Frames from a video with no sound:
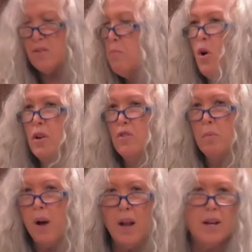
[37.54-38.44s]
every part of your
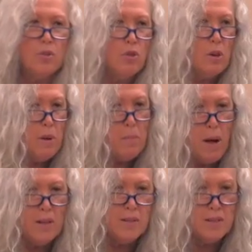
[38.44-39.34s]
body. I'll talk about
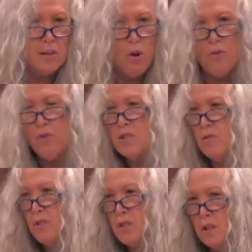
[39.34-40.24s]
polycystic ovaries,
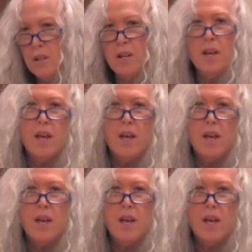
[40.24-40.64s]
infertility,